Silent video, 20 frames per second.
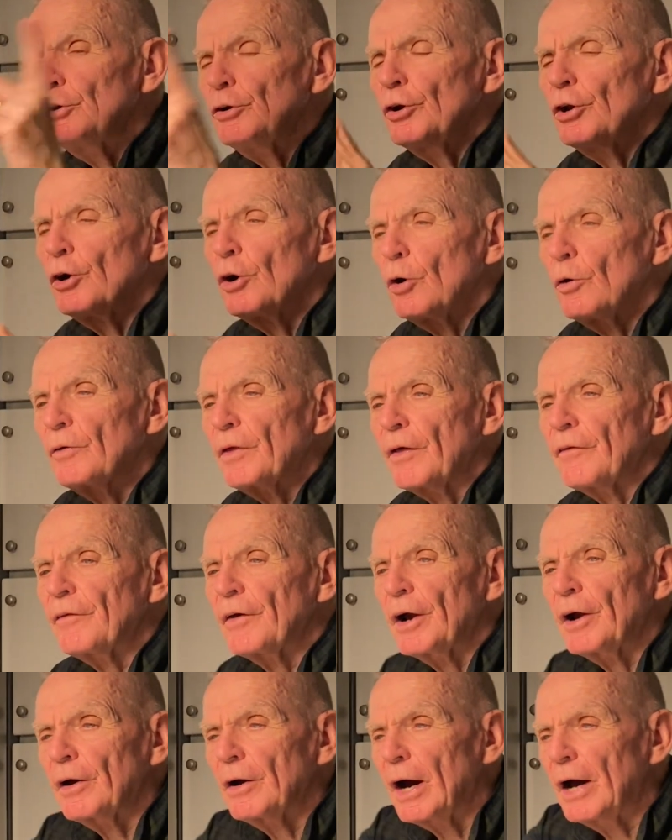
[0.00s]
you know
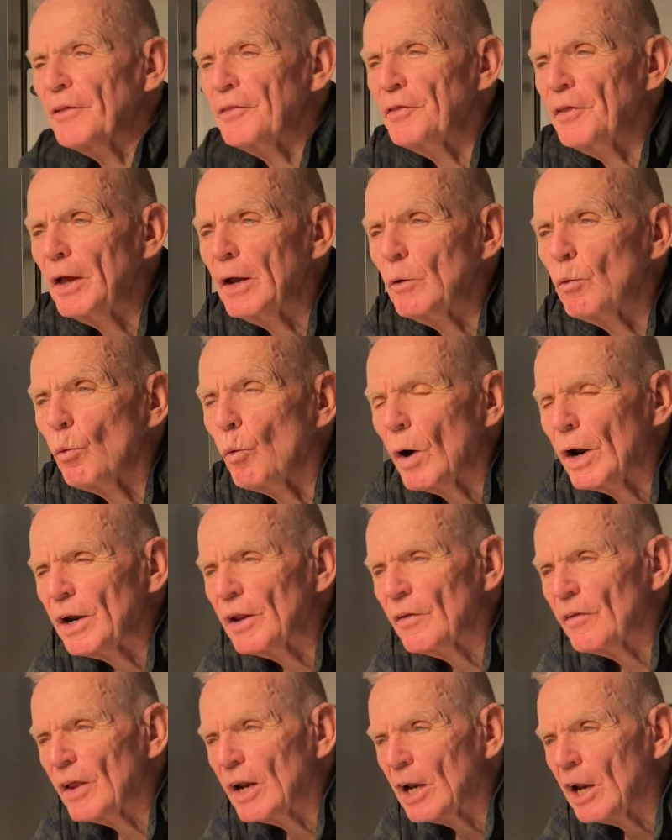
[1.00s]
that I think one
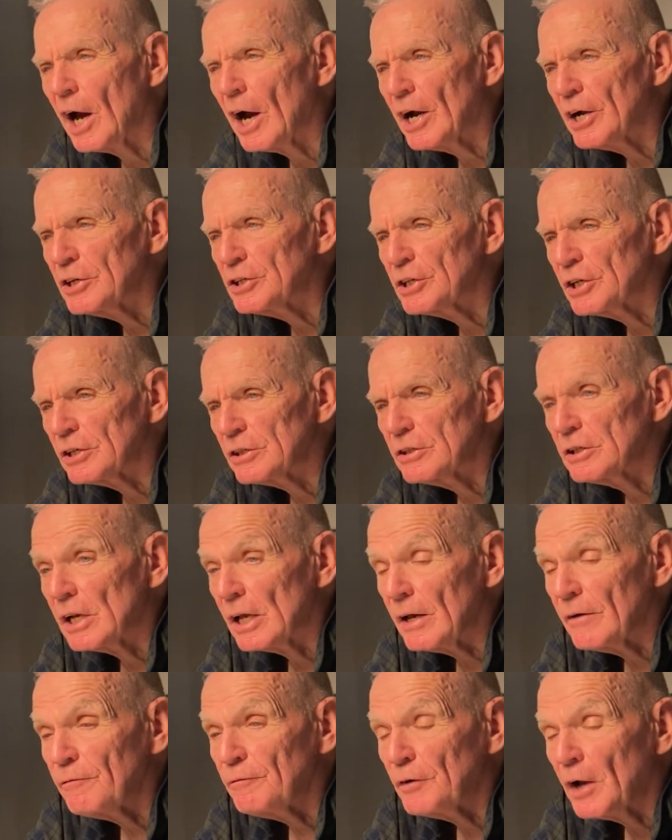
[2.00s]
of the largest,
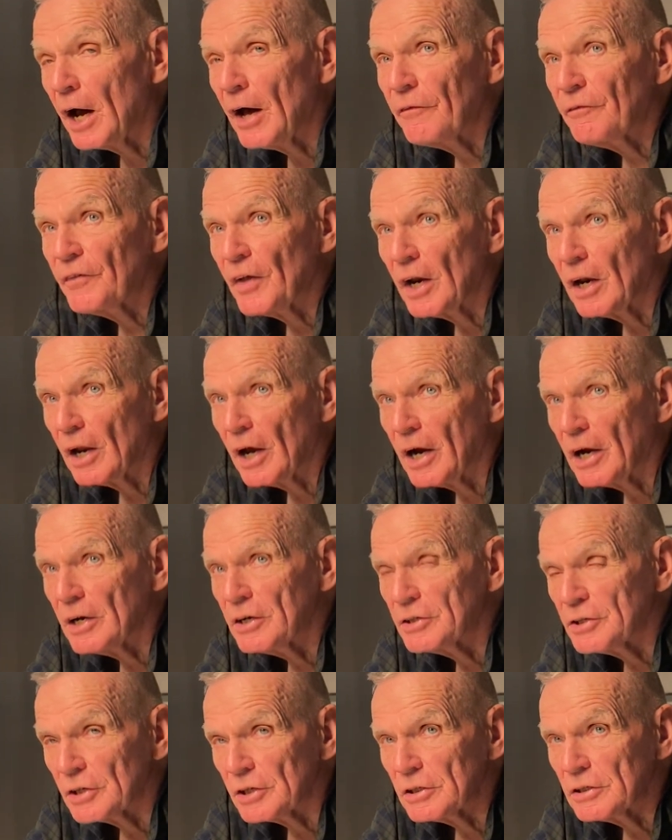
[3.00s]
if not the
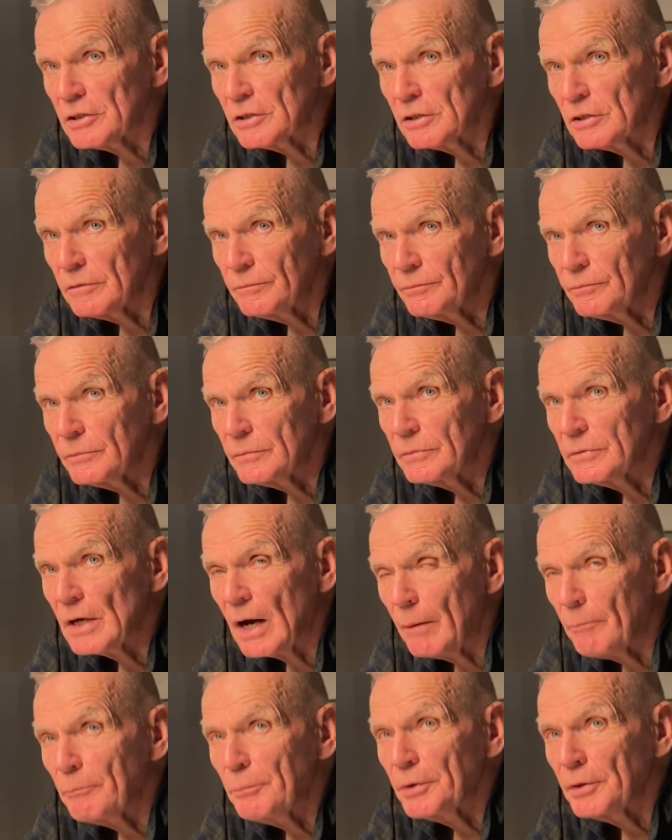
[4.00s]
largest,
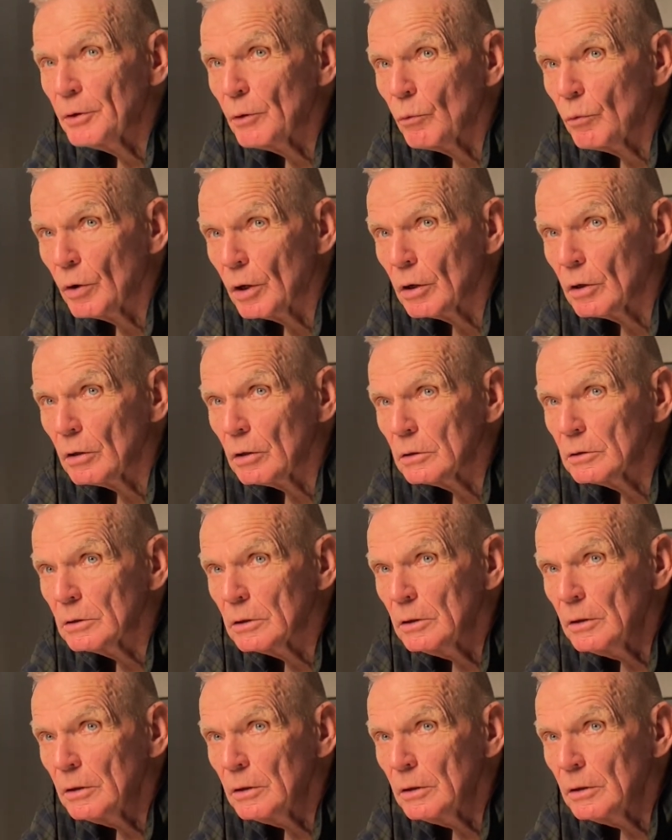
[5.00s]
dump in the world?